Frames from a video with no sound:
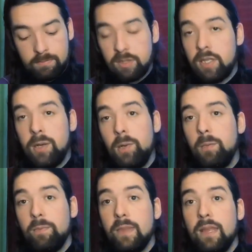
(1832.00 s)

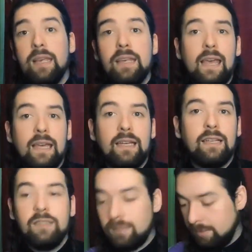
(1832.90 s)
So yeah,
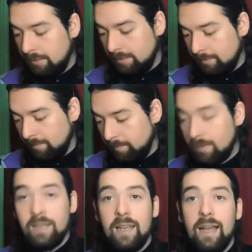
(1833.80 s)

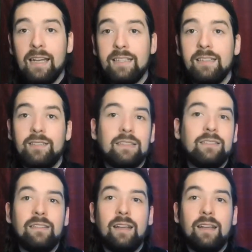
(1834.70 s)
I think